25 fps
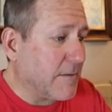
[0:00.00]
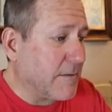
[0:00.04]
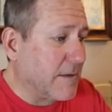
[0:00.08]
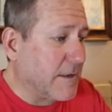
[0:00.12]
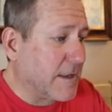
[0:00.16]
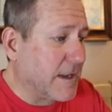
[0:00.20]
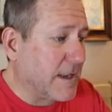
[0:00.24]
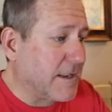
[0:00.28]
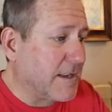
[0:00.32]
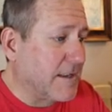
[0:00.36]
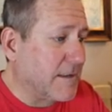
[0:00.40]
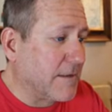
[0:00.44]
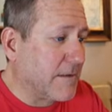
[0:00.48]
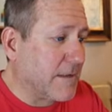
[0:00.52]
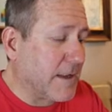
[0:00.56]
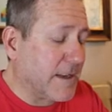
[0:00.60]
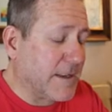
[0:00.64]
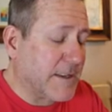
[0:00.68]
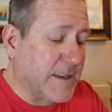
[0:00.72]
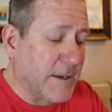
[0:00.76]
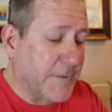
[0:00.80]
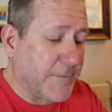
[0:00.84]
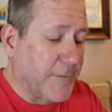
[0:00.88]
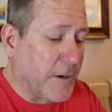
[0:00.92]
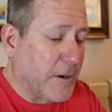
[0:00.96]
That's
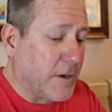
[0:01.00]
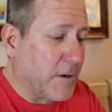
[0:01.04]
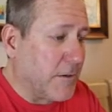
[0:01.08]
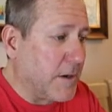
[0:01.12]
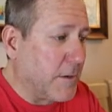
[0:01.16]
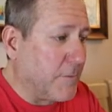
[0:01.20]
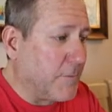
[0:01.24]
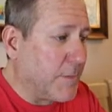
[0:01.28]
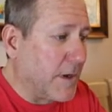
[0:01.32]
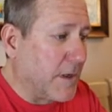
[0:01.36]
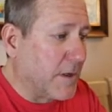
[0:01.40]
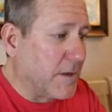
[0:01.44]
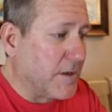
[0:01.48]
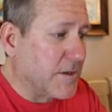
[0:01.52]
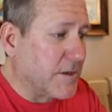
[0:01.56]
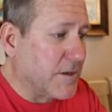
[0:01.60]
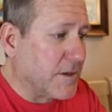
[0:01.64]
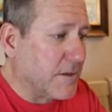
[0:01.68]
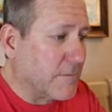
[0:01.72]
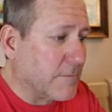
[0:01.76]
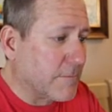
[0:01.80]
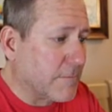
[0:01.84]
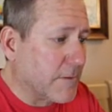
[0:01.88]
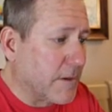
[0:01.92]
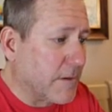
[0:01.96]
that's it for Cody
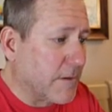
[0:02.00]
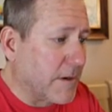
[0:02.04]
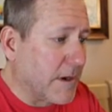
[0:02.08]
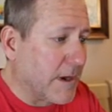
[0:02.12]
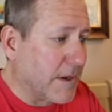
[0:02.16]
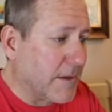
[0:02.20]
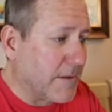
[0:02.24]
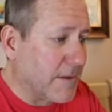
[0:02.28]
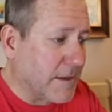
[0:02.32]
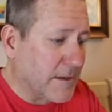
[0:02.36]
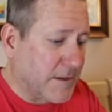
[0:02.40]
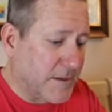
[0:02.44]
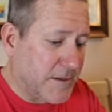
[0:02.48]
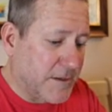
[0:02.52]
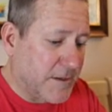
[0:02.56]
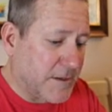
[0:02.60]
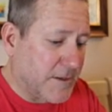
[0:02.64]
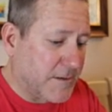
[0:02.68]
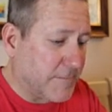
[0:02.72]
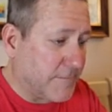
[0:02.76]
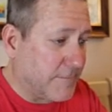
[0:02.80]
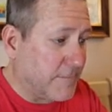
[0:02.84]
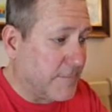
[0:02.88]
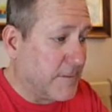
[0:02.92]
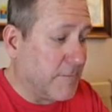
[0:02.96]
Bellinger. Okay, let's
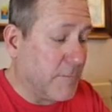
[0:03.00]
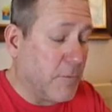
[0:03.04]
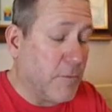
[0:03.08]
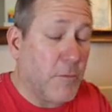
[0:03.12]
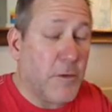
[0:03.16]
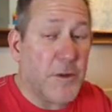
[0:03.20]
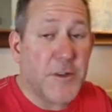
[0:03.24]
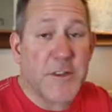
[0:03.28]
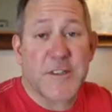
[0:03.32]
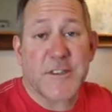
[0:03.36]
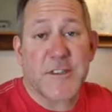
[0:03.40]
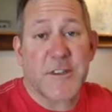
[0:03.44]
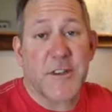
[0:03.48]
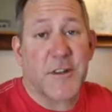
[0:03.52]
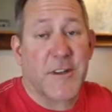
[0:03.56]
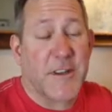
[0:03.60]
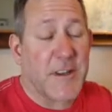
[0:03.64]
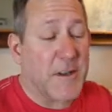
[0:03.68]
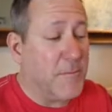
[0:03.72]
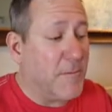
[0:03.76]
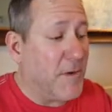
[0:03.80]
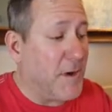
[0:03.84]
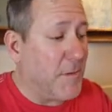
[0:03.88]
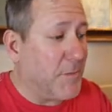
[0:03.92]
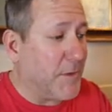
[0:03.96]
just we'll just look
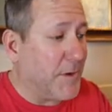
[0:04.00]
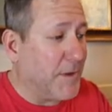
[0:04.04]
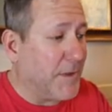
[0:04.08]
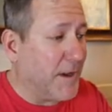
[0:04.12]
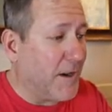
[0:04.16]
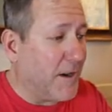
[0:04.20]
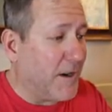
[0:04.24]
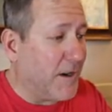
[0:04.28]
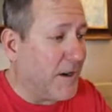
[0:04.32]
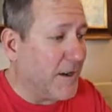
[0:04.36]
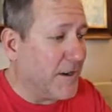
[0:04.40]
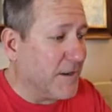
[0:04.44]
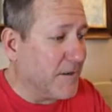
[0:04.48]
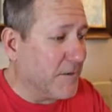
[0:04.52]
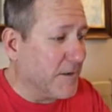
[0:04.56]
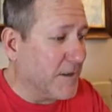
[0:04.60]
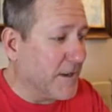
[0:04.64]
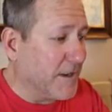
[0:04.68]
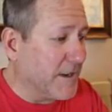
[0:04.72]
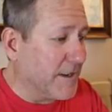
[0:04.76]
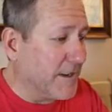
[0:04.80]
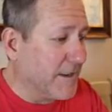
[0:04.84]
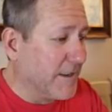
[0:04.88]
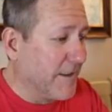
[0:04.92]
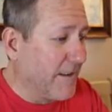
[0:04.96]
him up on the auto
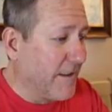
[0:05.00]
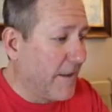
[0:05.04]
then.